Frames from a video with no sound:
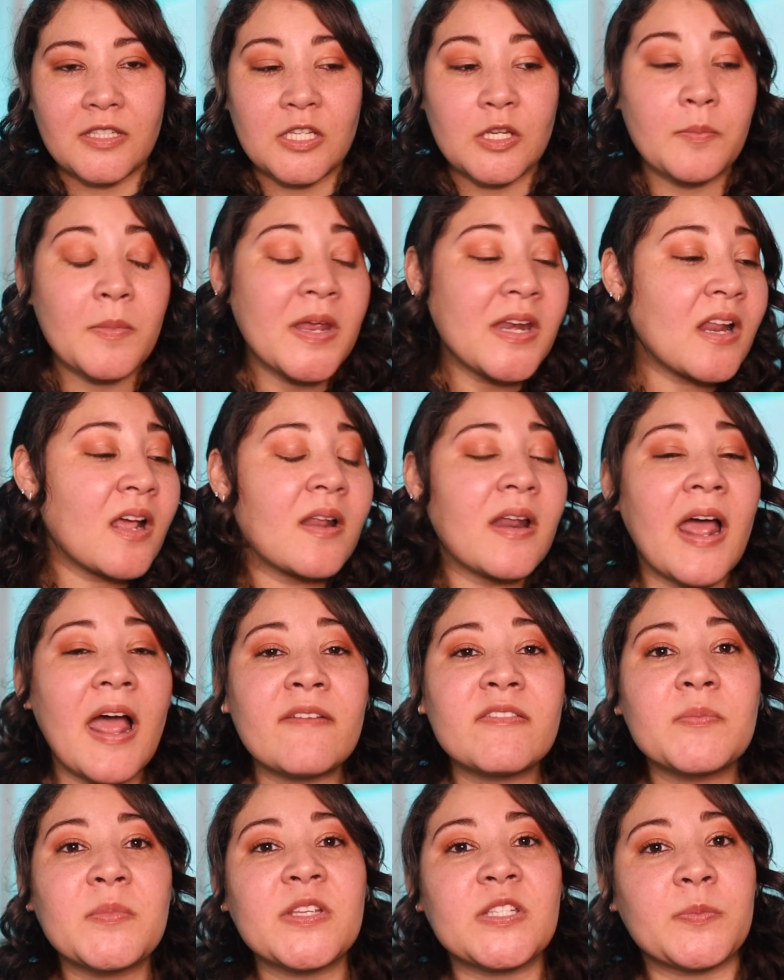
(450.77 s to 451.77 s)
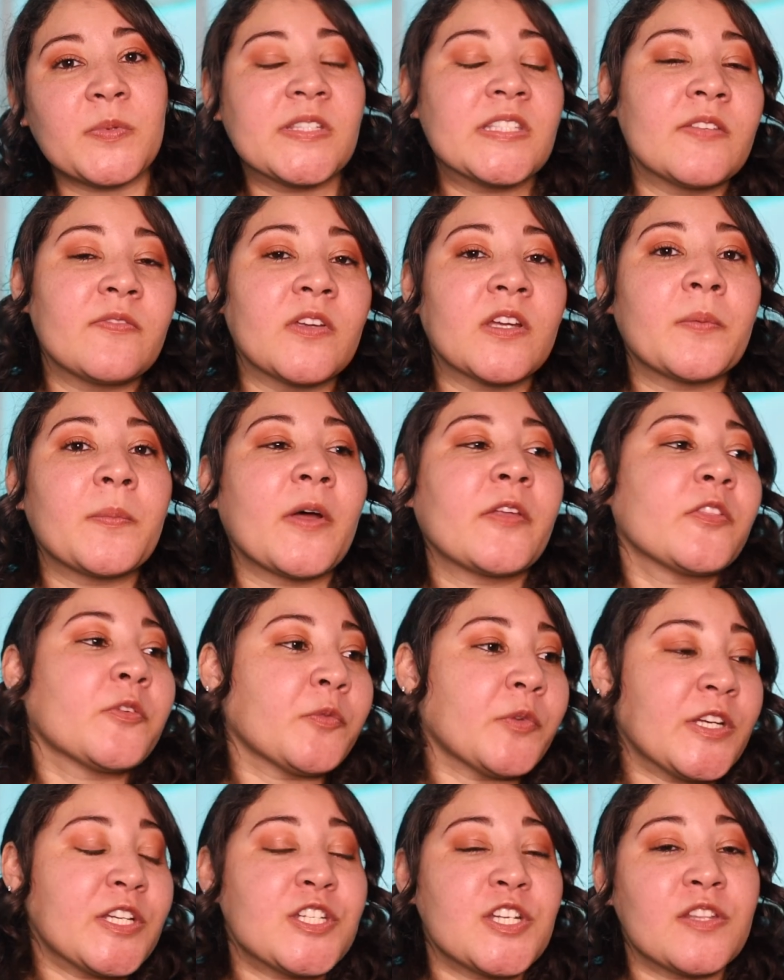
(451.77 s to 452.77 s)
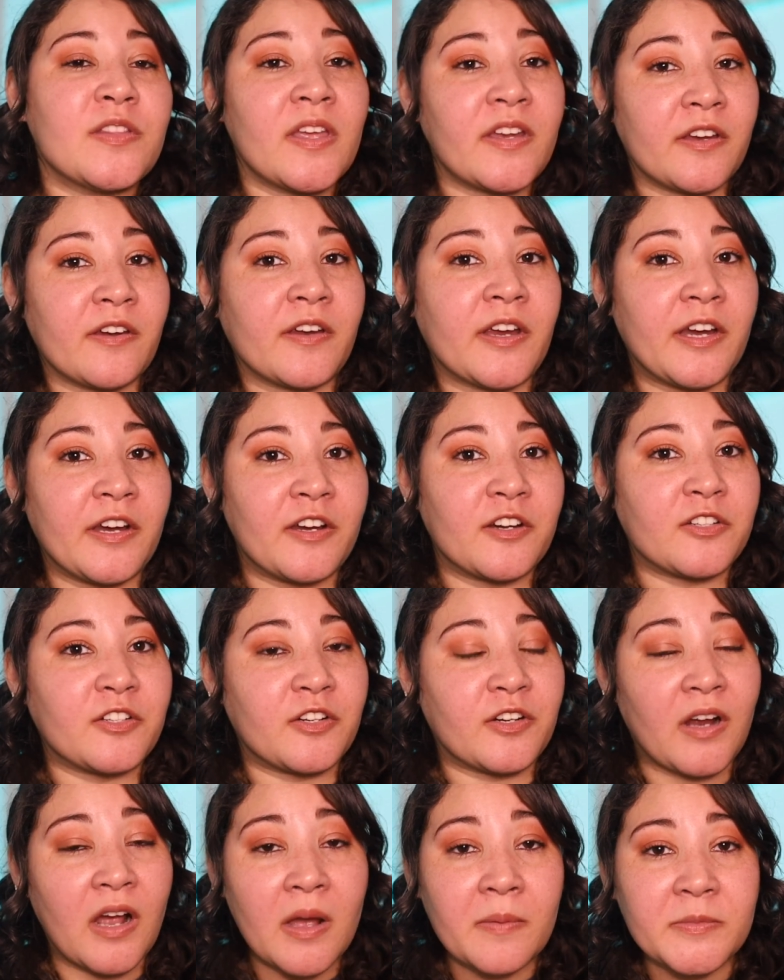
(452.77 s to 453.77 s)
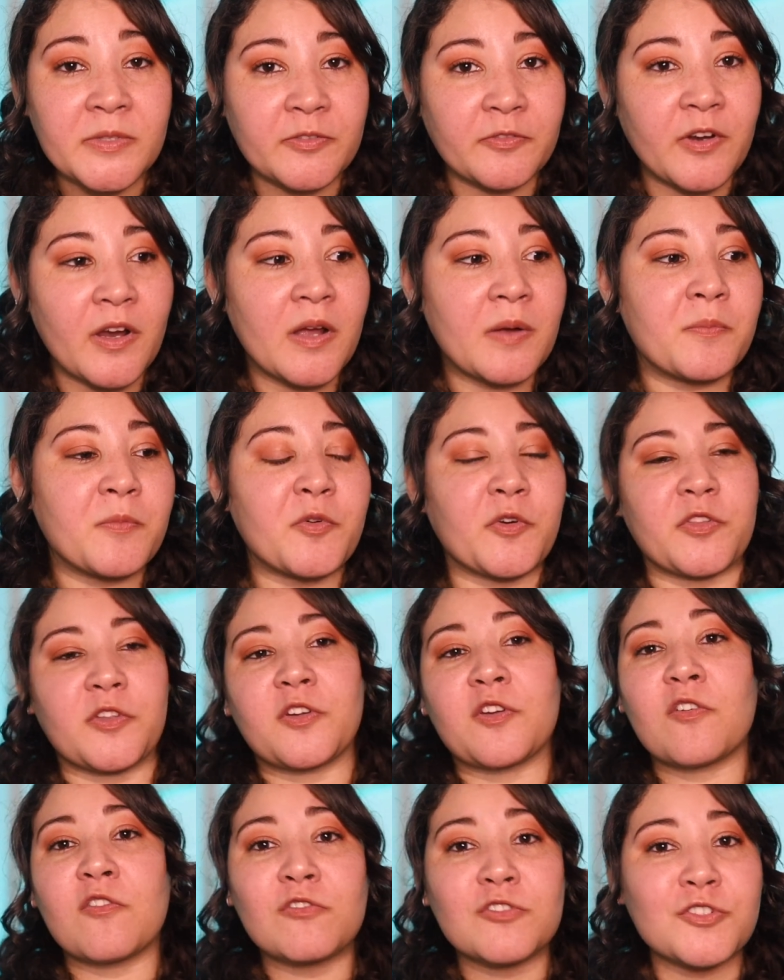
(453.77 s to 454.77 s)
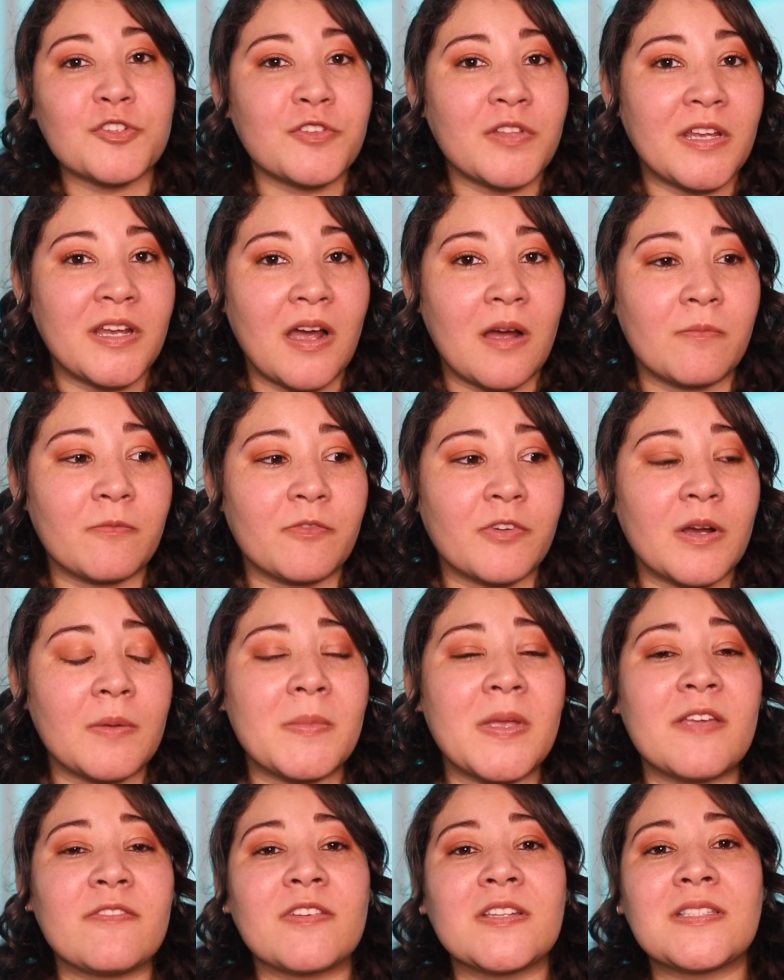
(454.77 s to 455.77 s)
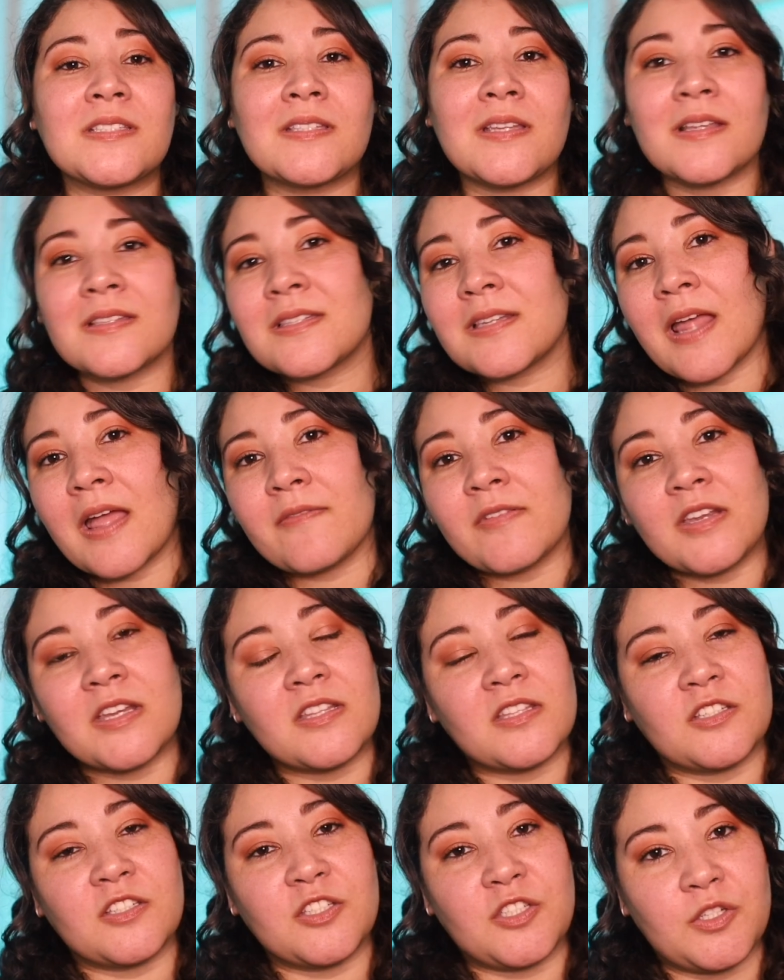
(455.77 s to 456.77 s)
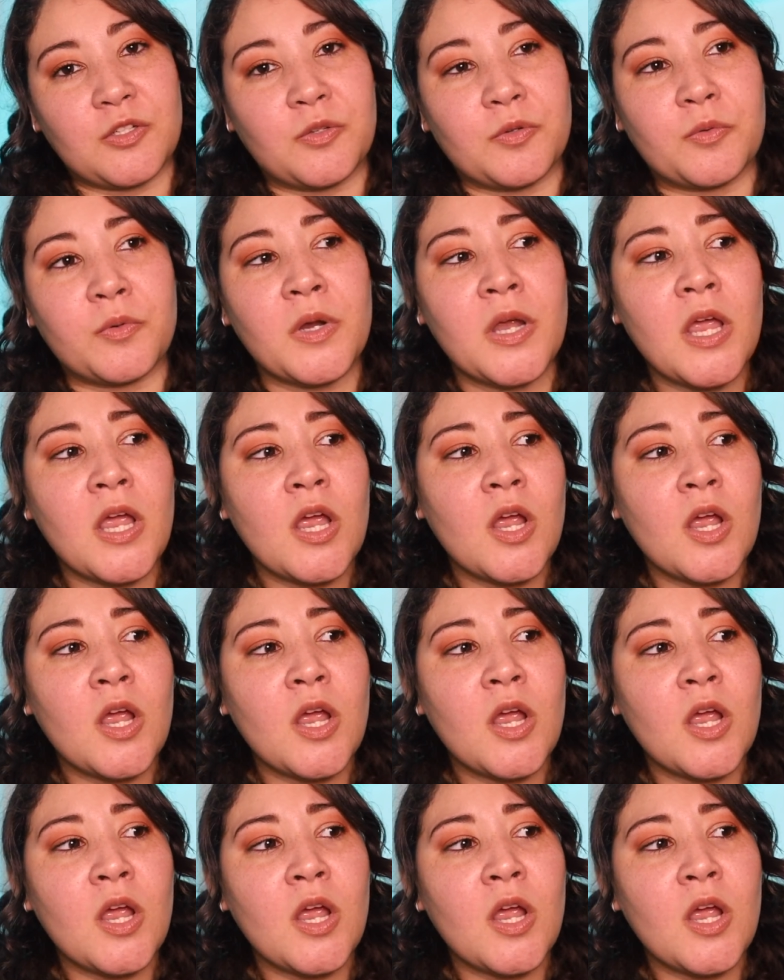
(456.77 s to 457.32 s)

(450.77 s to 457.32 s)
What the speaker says: You may not have to be specific about the region that your character comes from or the culture they come from if it doesn't have anything to do